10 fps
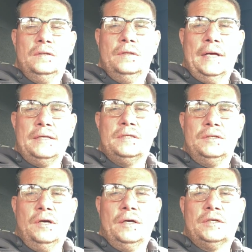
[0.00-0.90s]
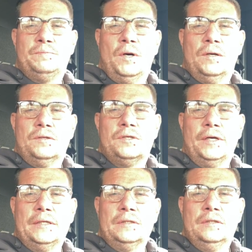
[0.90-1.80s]
That's the darkest part of the
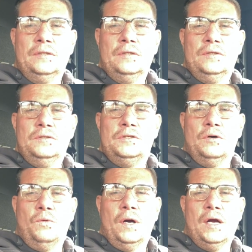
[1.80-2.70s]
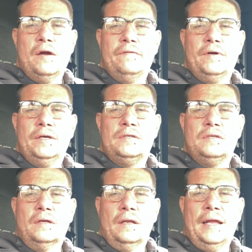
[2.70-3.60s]
screen. So wherever it's
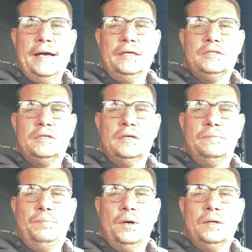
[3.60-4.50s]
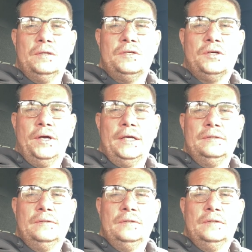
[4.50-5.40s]
the lightest part of the screen,
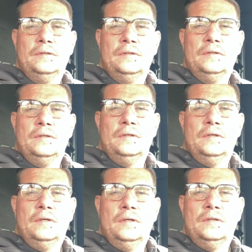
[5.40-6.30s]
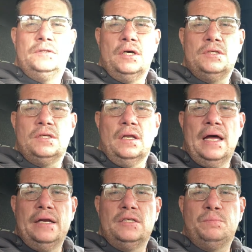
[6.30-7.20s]
touch the
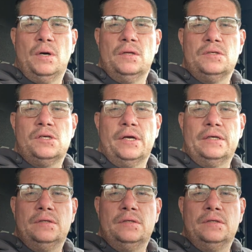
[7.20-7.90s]
lightest part of the screen.